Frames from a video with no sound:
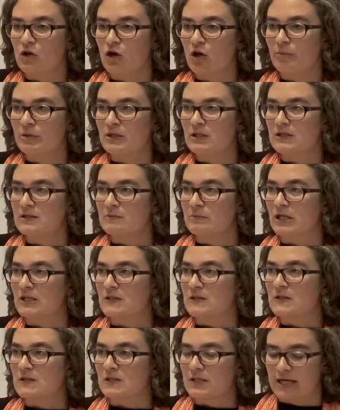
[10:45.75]
Urbanism
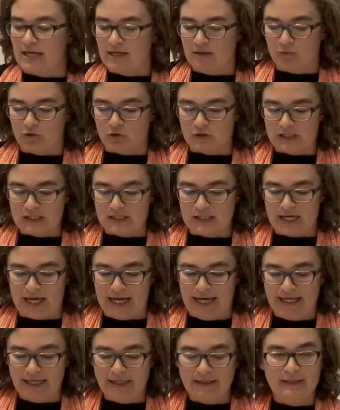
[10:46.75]
and Sustainable
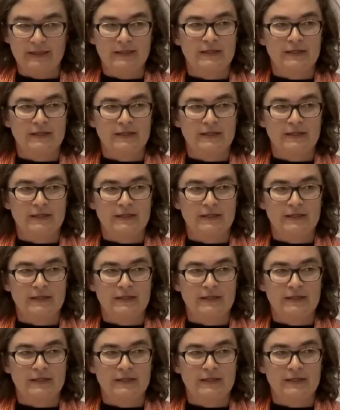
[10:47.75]
Design.